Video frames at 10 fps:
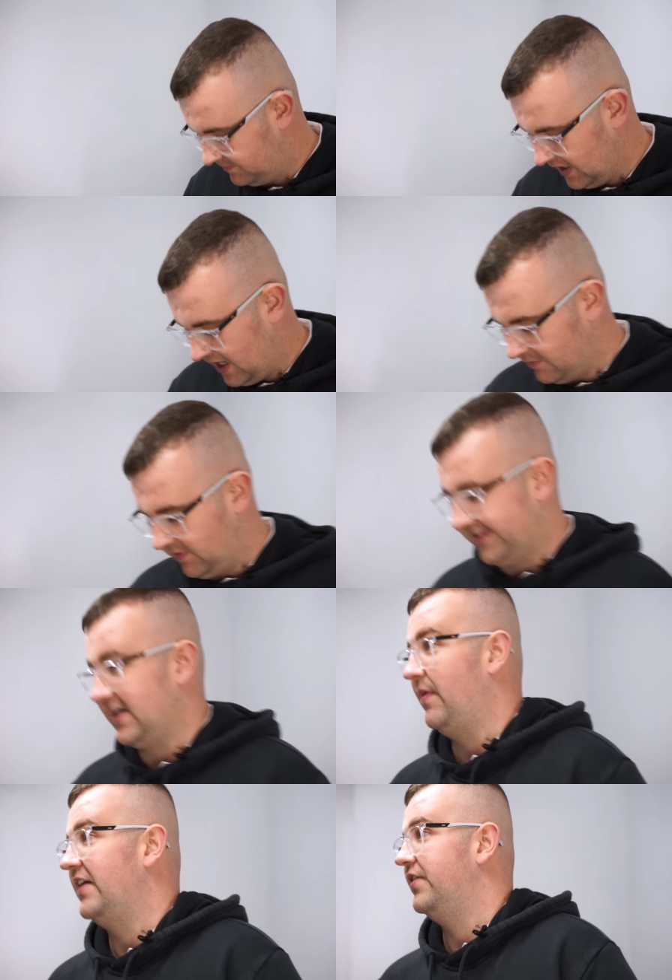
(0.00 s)
Um, and we had to
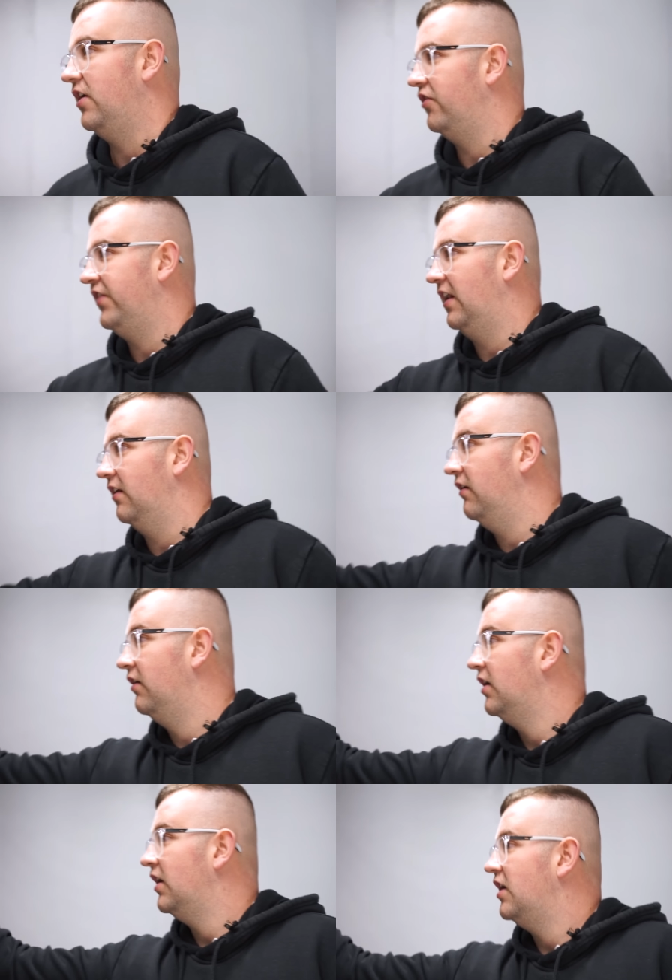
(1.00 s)
get back to the hotel and
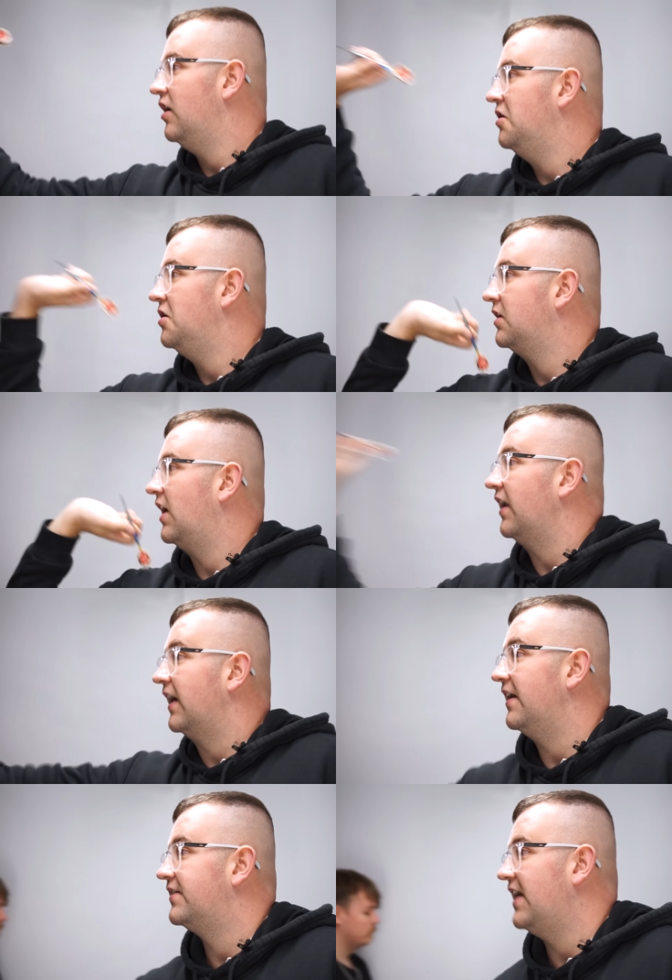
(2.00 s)
kind of
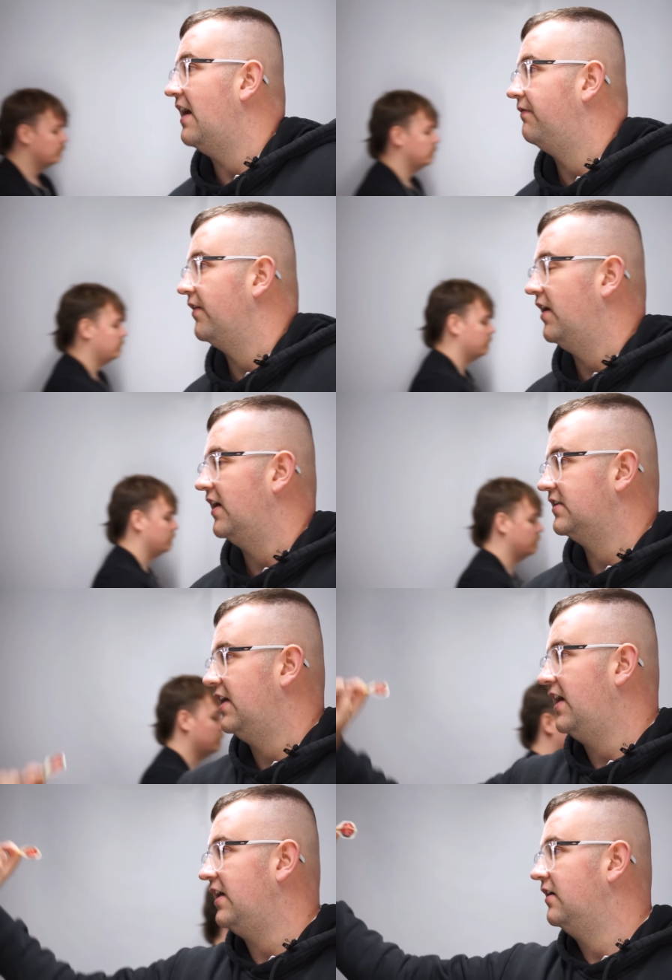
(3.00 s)
get set for the next day.